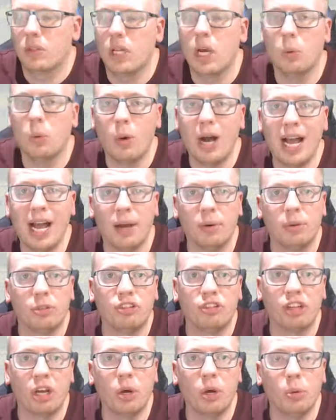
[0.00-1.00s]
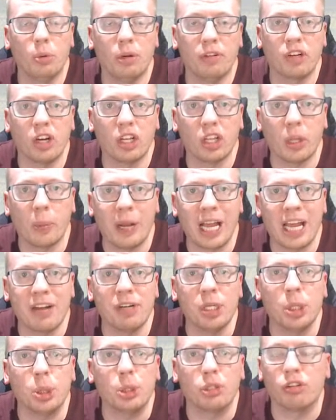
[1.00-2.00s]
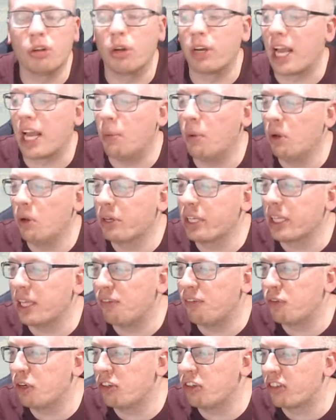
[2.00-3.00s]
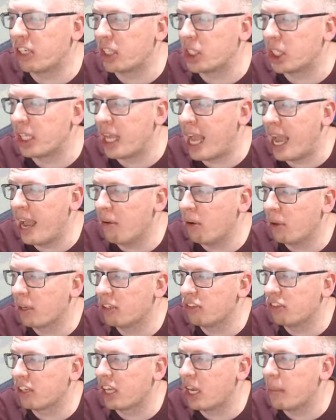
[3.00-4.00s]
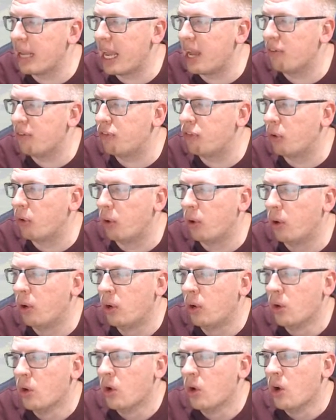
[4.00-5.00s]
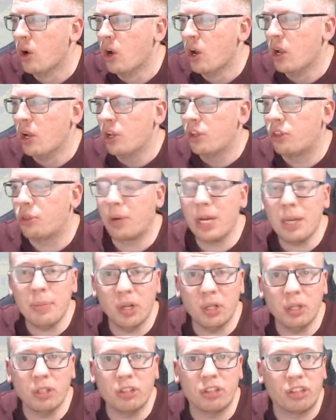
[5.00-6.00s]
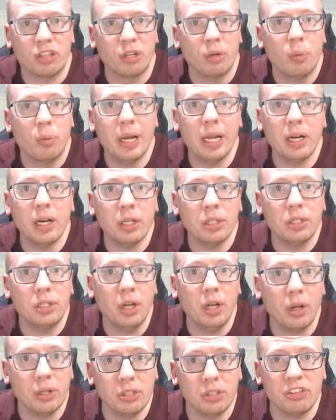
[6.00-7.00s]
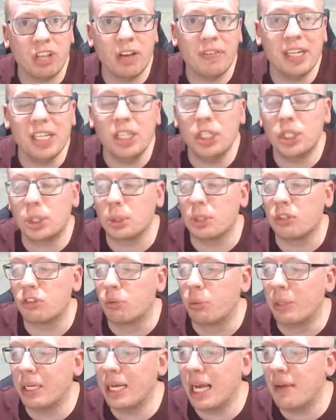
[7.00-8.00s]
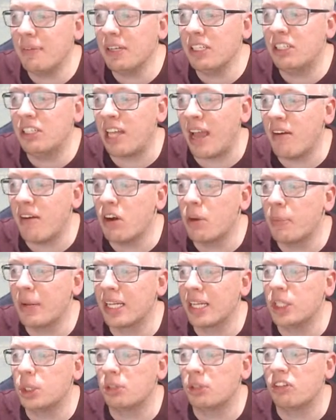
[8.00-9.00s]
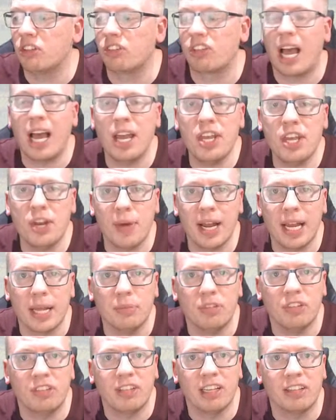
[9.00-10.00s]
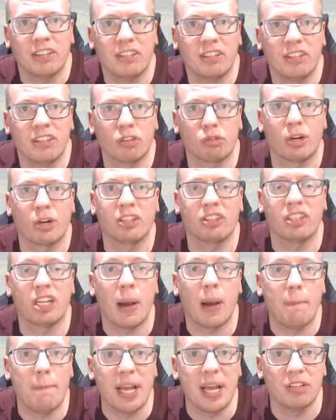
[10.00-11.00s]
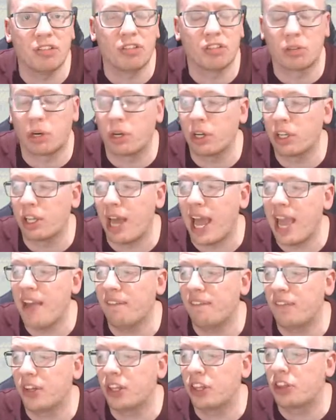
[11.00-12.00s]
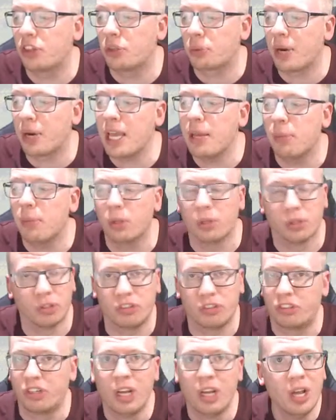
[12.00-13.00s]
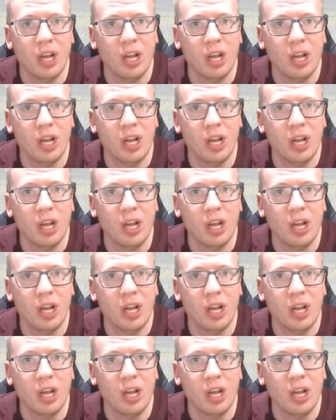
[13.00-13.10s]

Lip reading: Oh, wow. So we've got the player injury to look at. We'll look at that first, actually. How long is he going to be out for? 3 months. We are not just having injuries, we are having terrible injuries. It's Andy Williams, 66 rated, our best striker, out for 3 months.